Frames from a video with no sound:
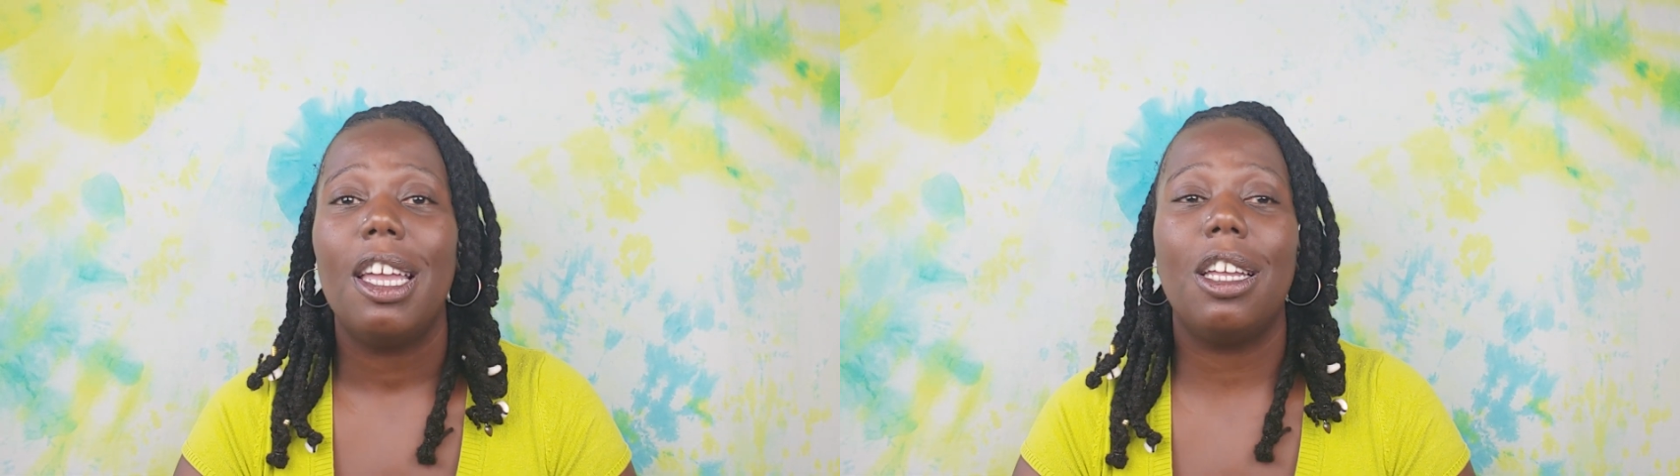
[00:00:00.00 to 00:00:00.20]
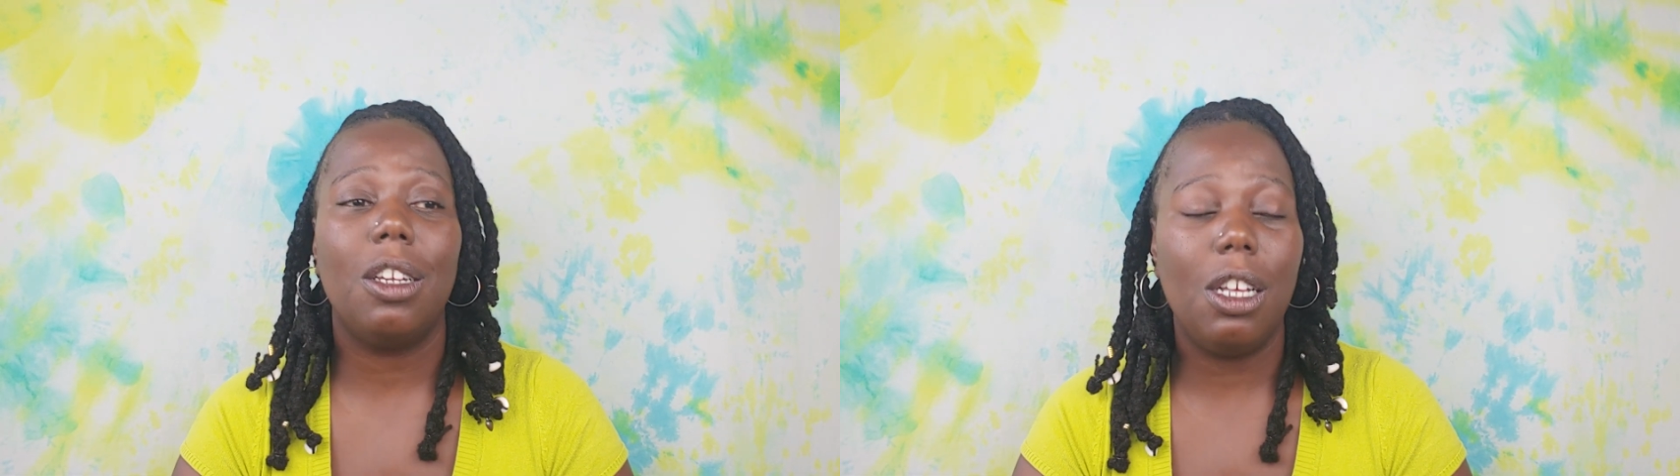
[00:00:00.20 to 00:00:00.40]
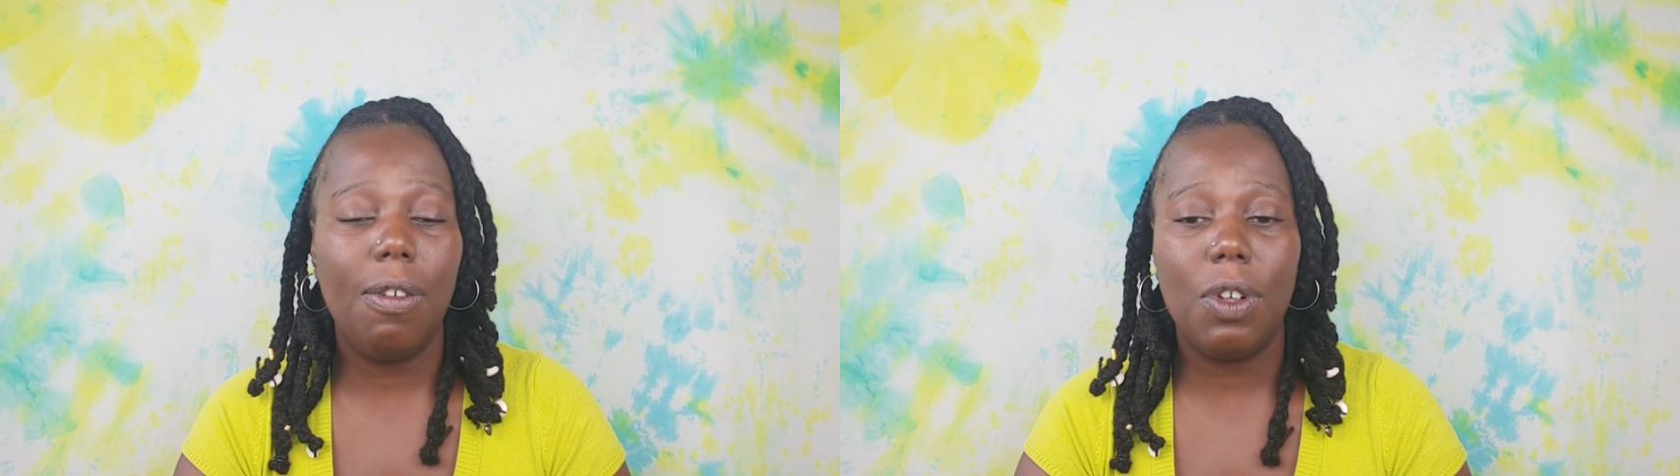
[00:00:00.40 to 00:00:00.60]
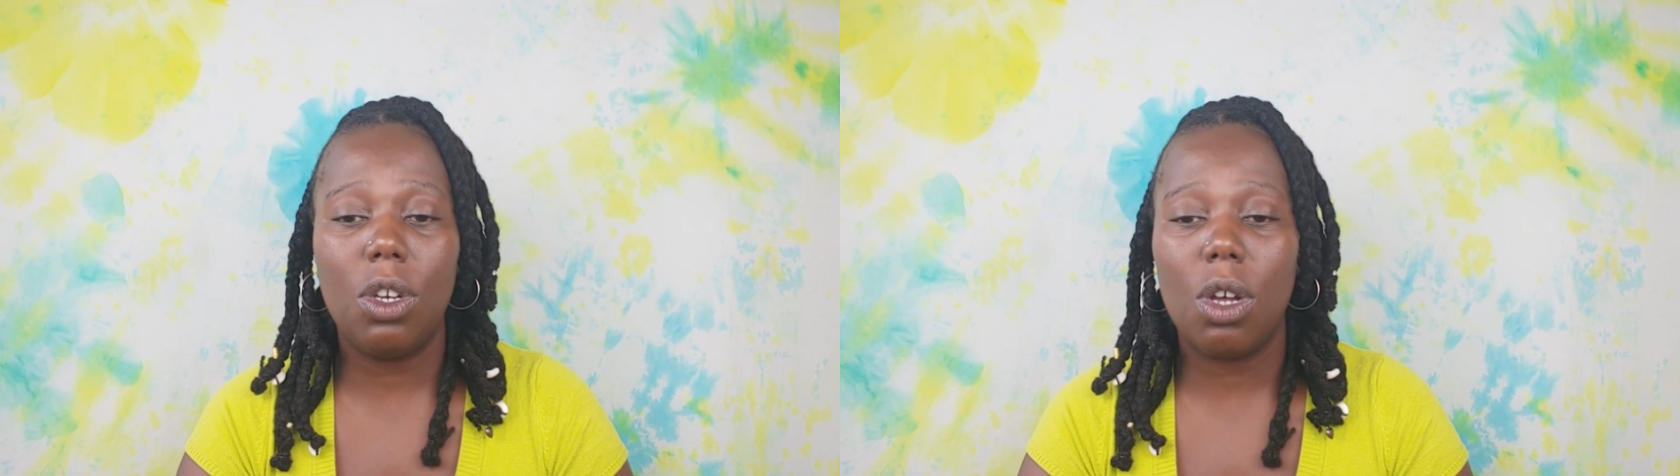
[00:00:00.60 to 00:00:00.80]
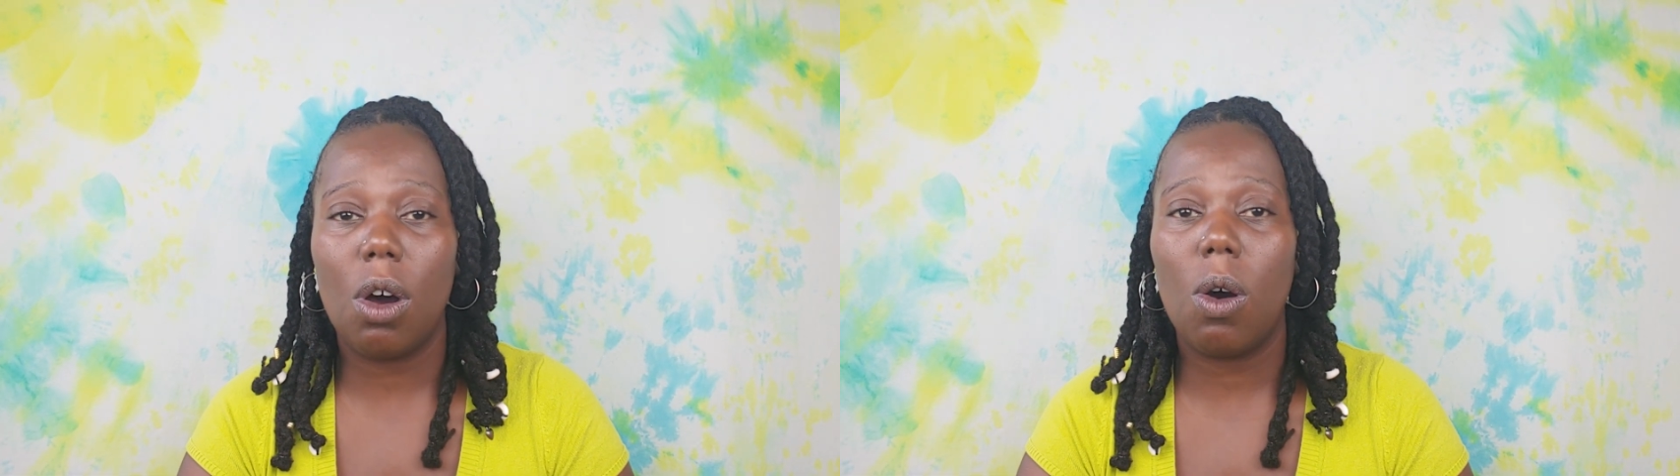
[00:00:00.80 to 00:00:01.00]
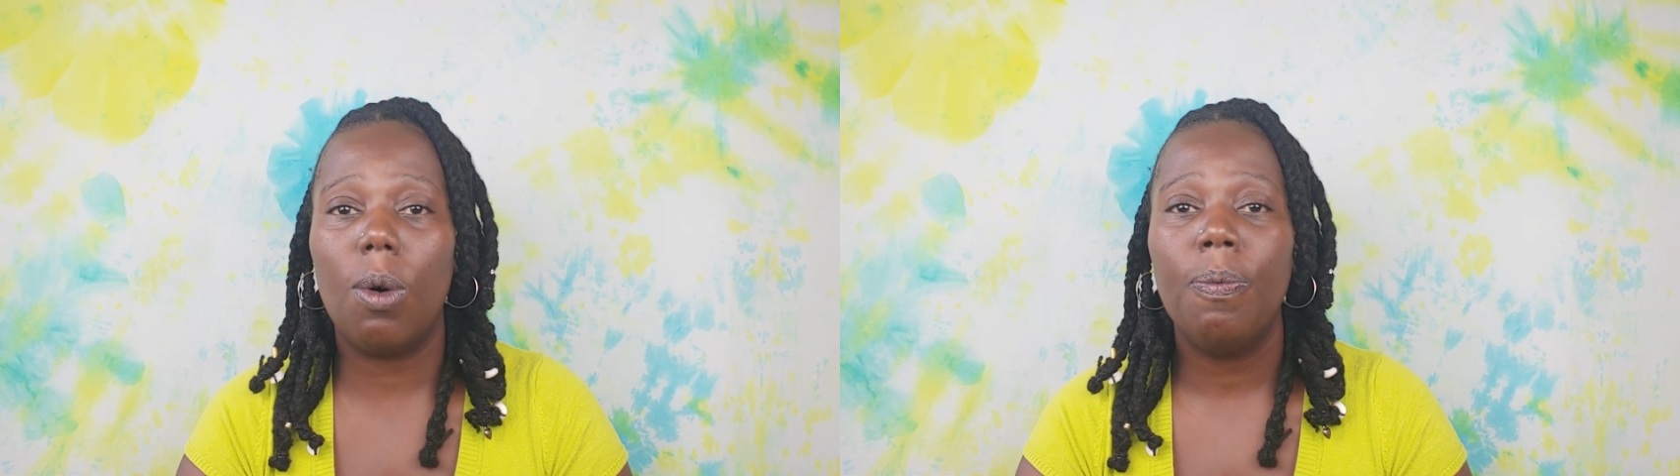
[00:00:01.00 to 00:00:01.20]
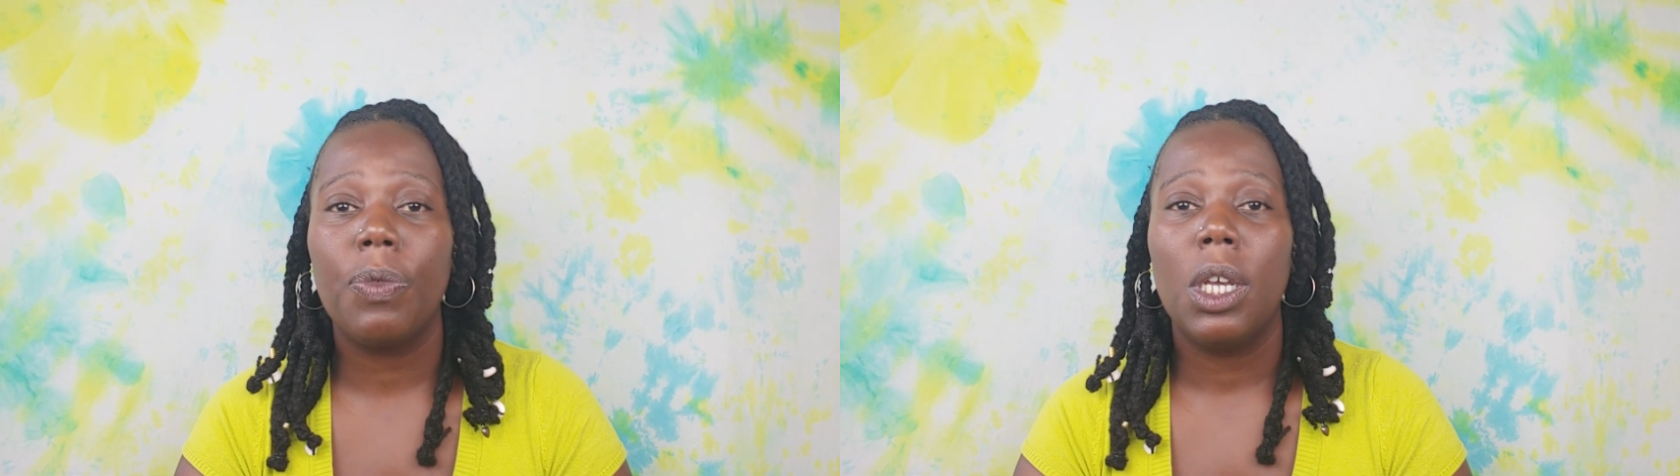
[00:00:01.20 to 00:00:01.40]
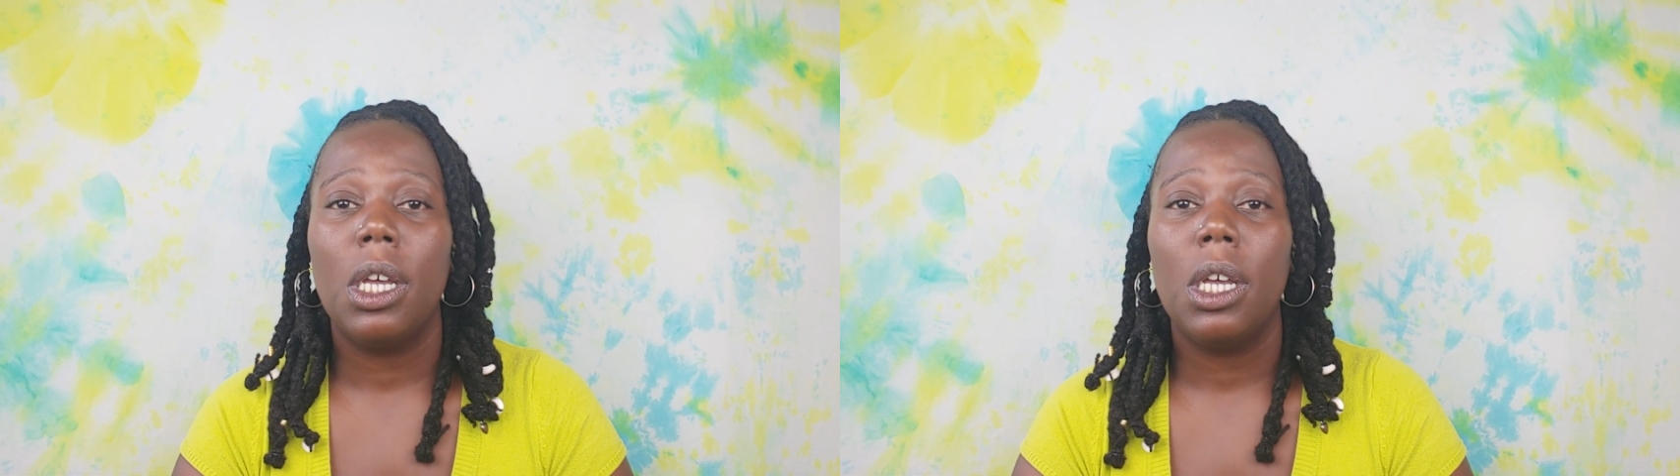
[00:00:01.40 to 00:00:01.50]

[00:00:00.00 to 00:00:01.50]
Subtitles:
And even though